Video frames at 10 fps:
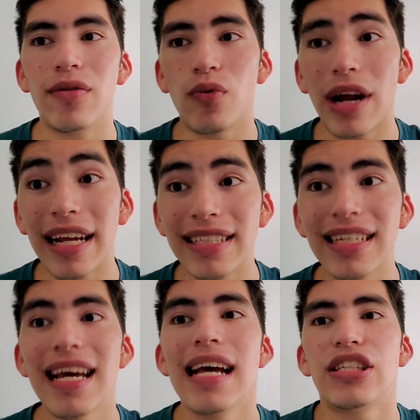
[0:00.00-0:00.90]

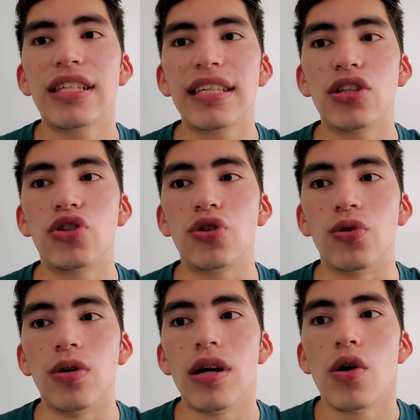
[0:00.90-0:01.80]
Rae's Jessica
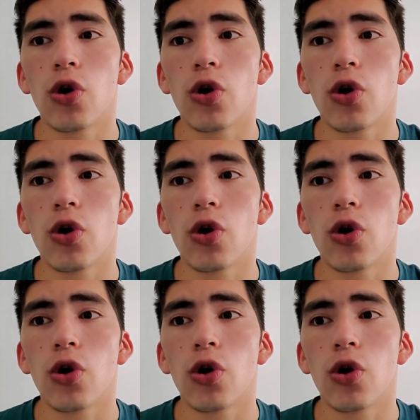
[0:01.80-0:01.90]
Drew,